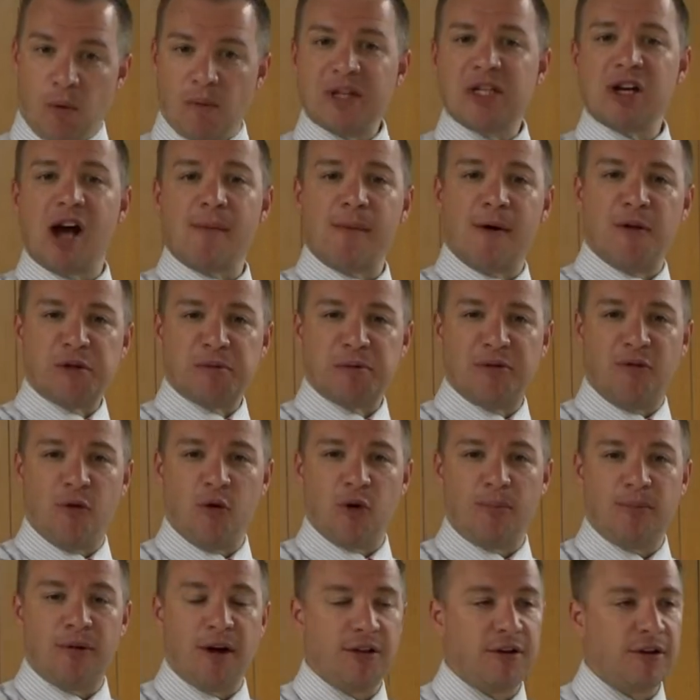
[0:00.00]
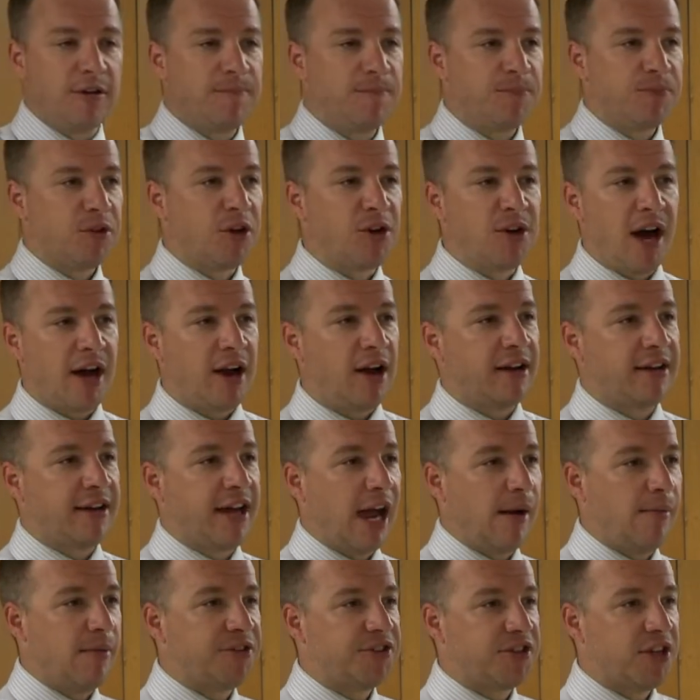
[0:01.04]
we talked about this before, brother? Right. You're not on
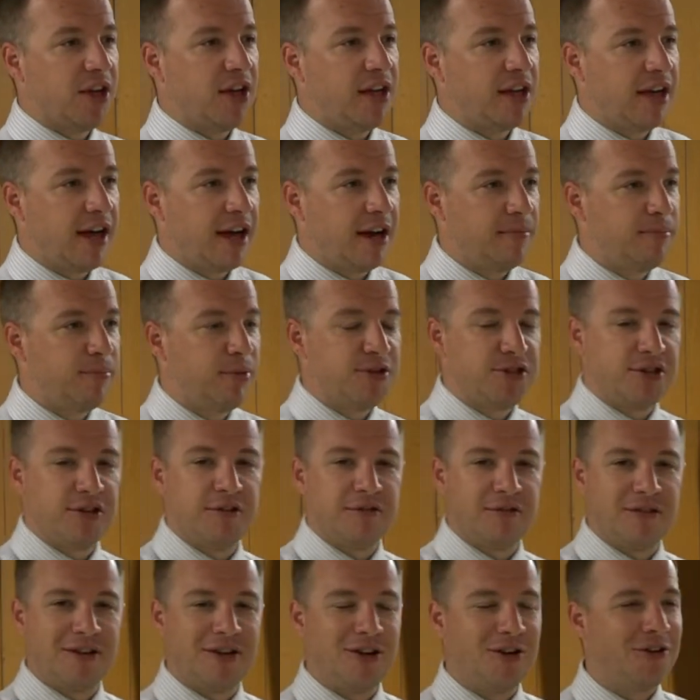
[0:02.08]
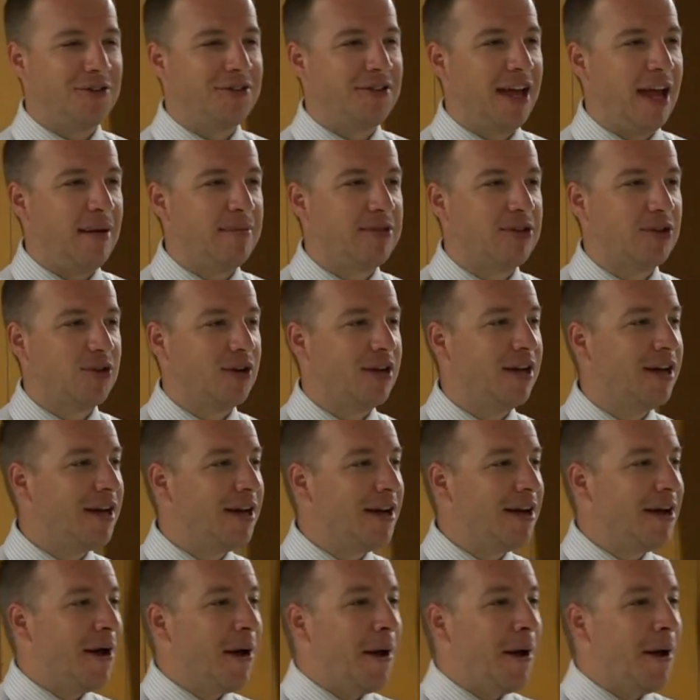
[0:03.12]
camera, so you ain't got to put your you know name to it.